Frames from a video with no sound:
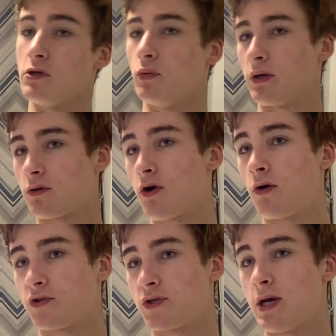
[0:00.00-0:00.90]
unit
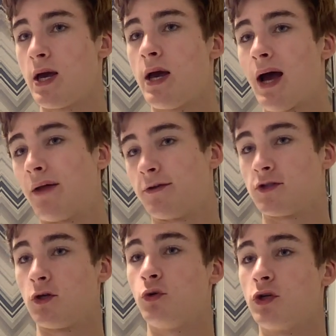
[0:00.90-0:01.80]
cost, and the
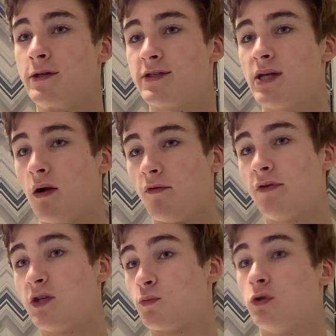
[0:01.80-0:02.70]
solution itself
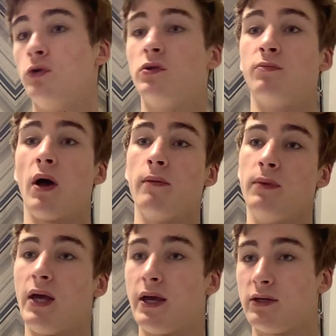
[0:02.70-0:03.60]
is produced by
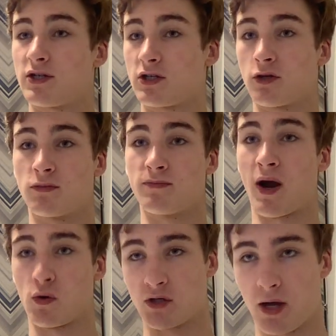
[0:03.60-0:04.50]
BAE Systems
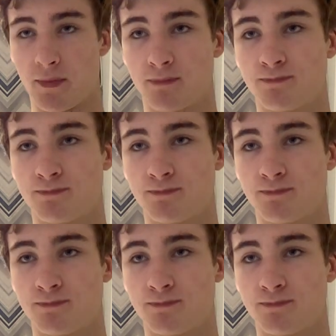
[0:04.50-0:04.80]
Maritime.